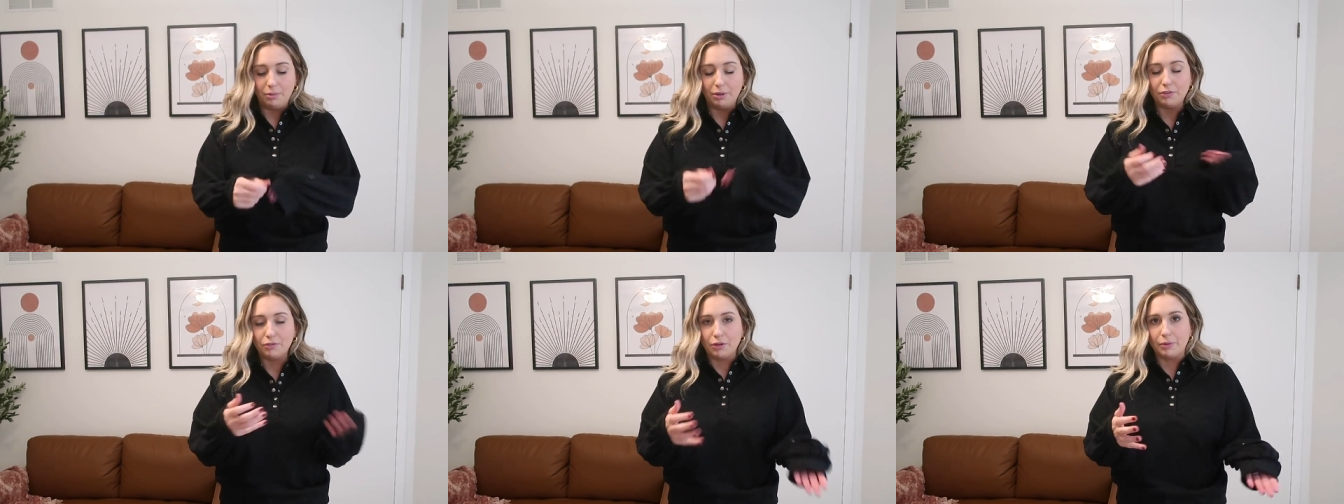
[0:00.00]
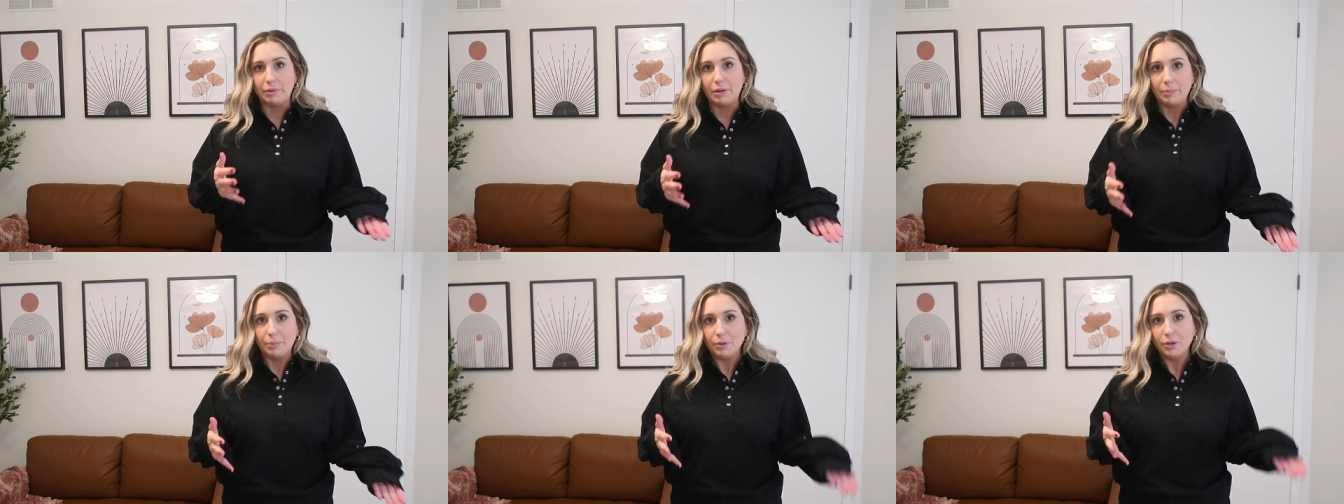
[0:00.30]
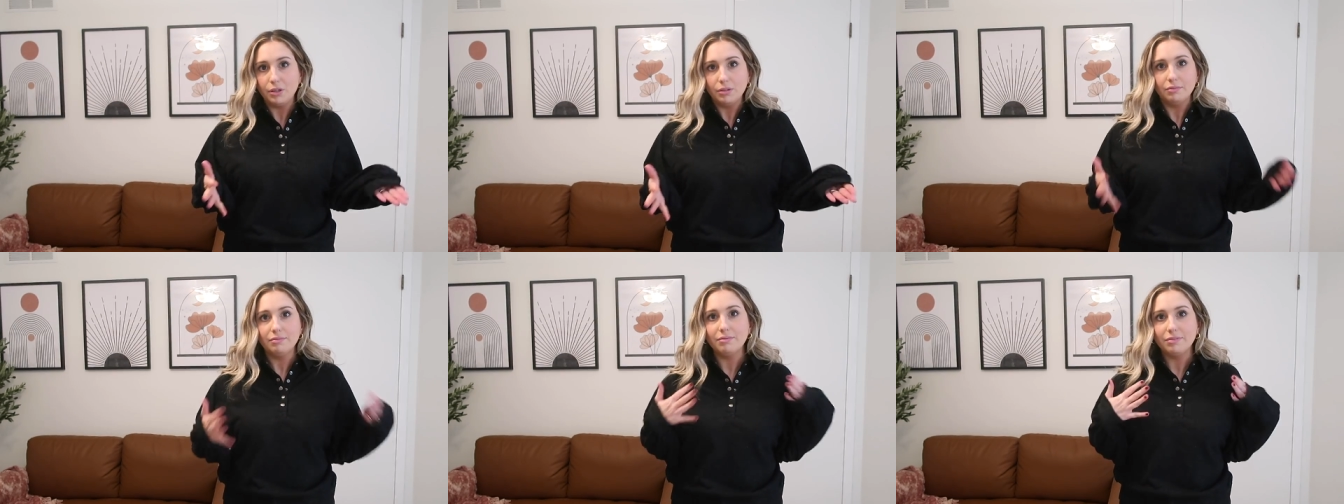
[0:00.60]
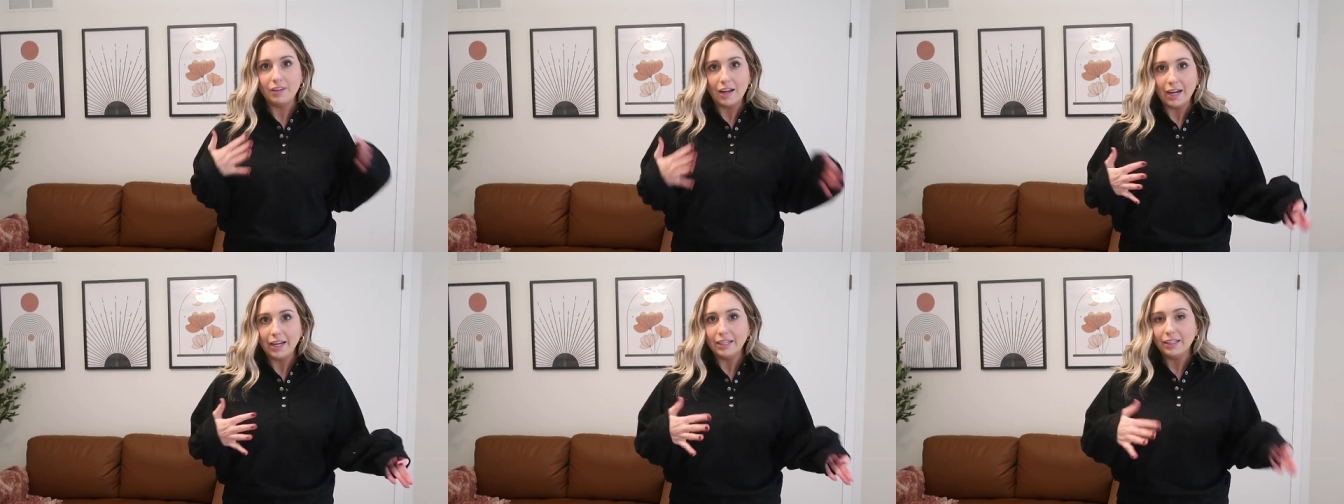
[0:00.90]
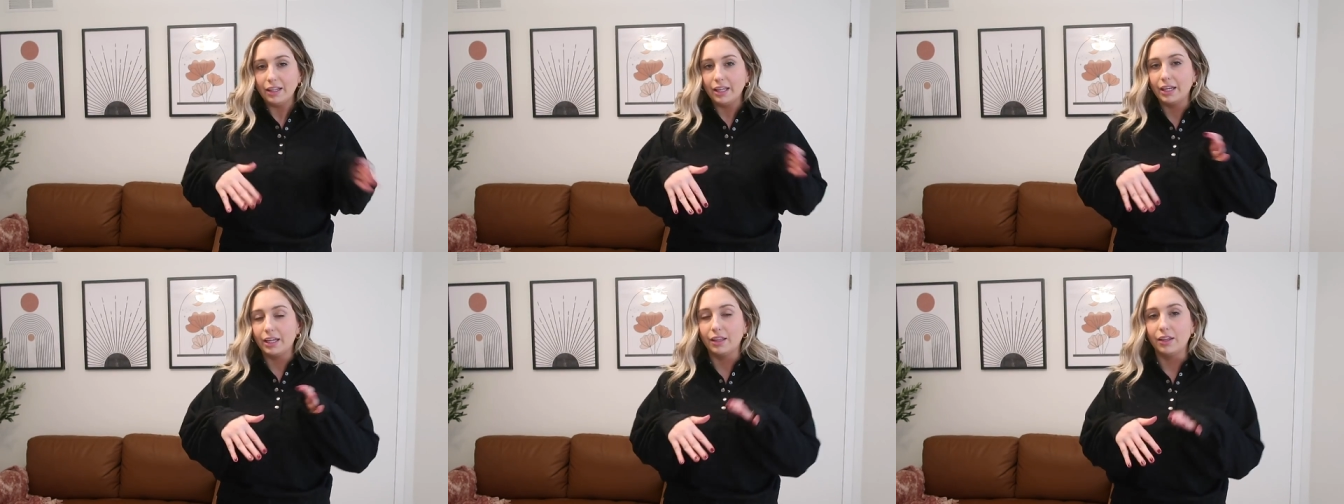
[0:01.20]
a Free People
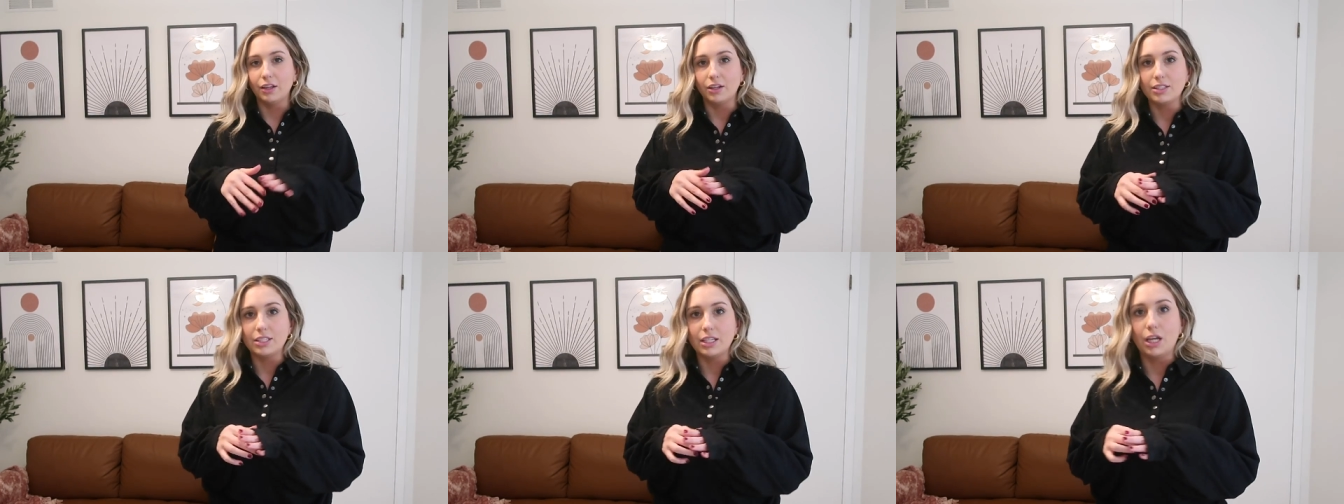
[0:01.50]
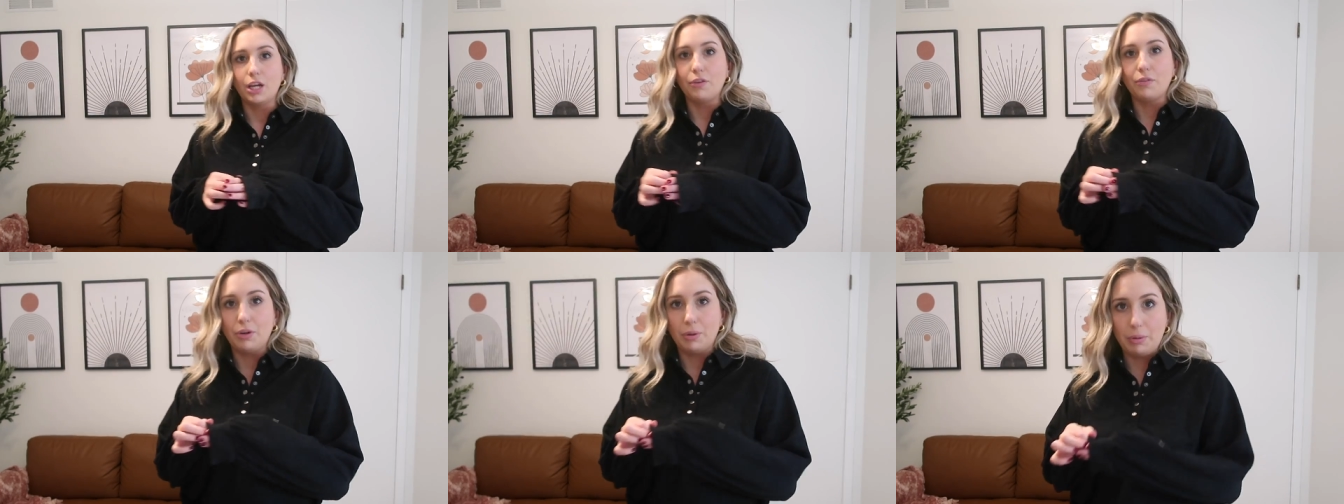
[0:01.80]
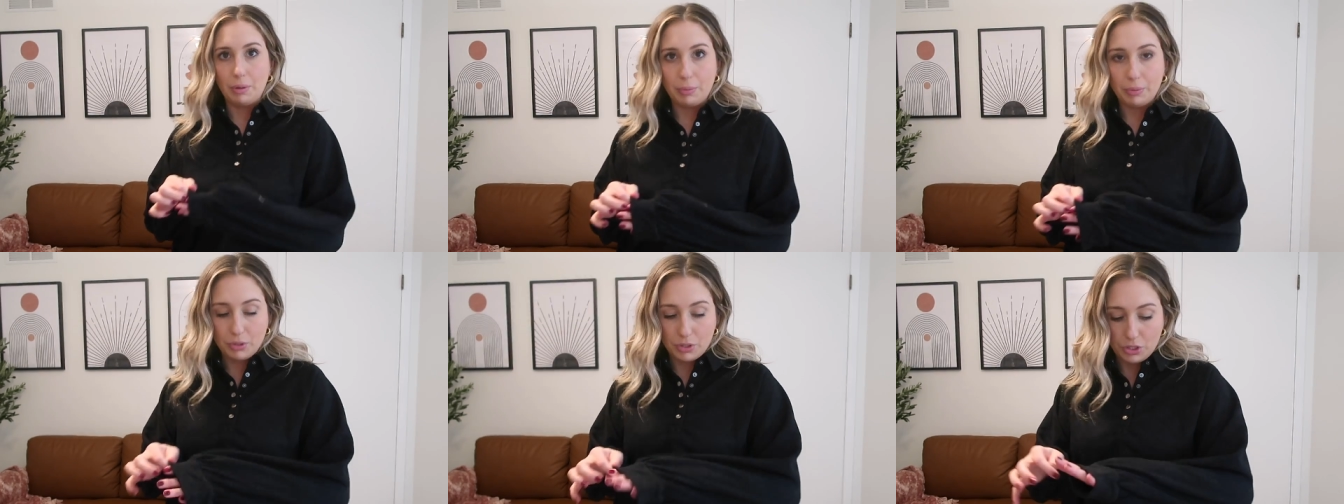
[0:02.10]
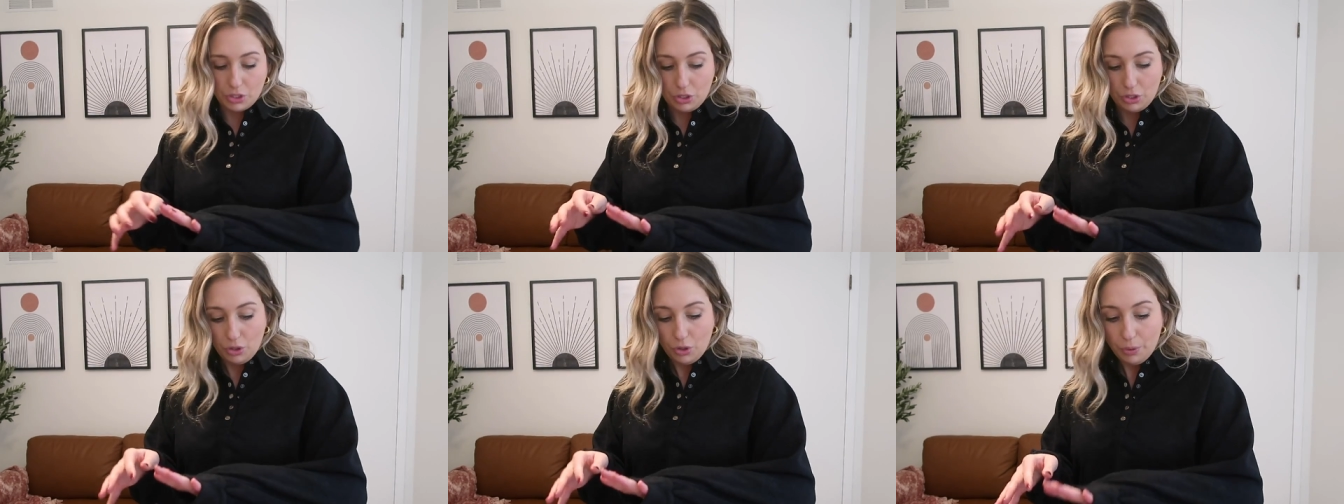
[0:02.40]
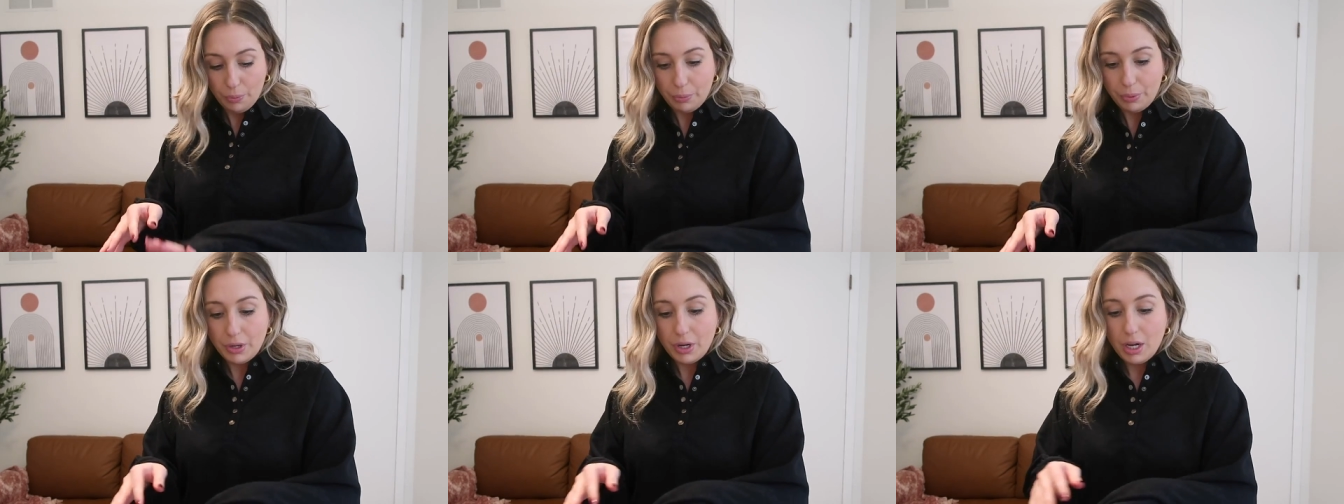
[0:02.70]
find. Like it looks like a Free People
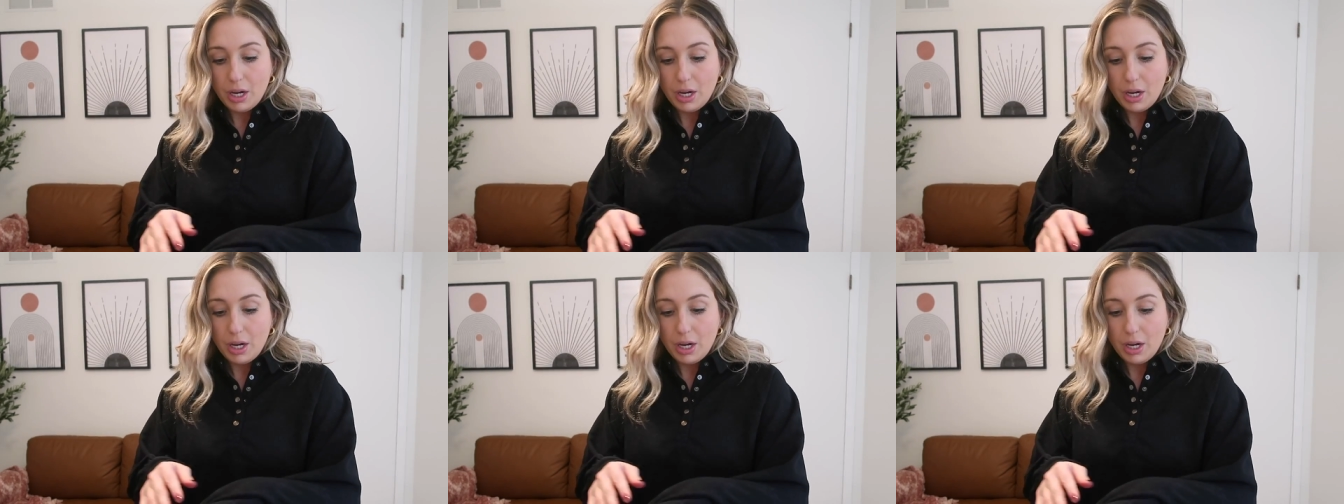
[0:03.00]
dupe.